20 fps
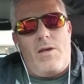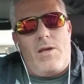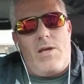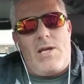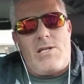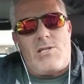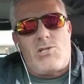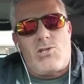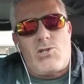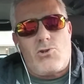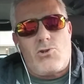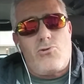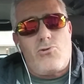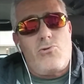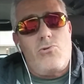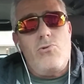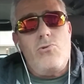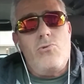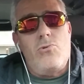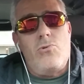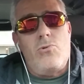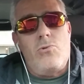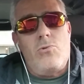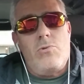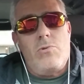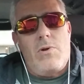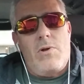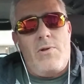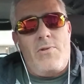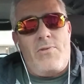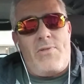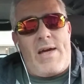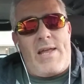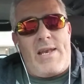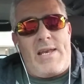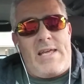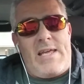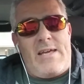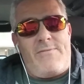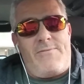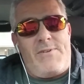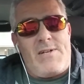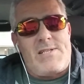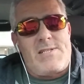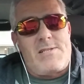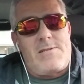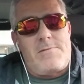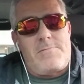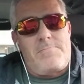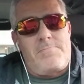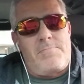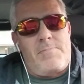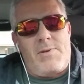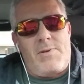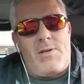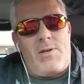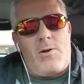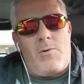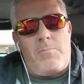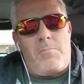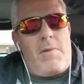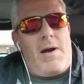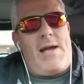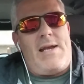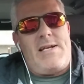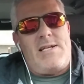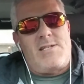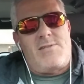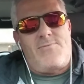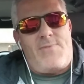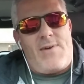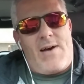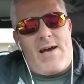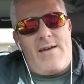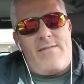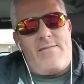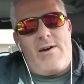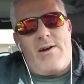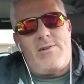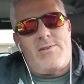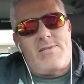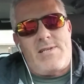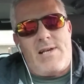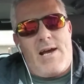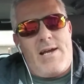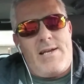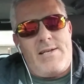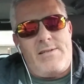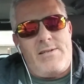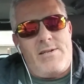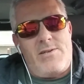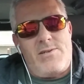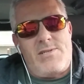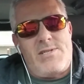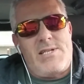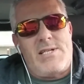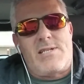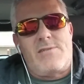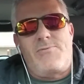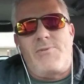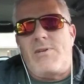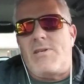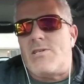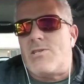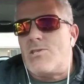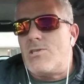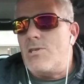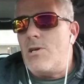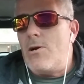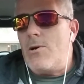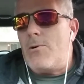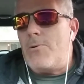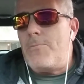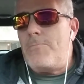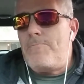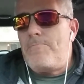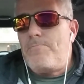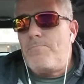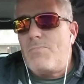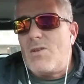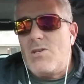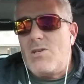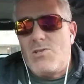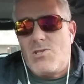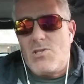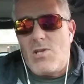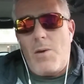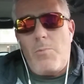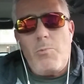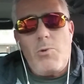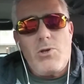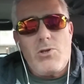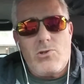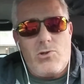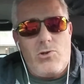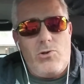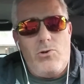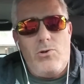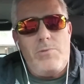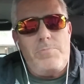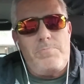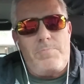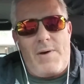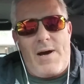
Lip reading: It's true that if it's, you know, -5 outside and there's 6 feet of snow, someone could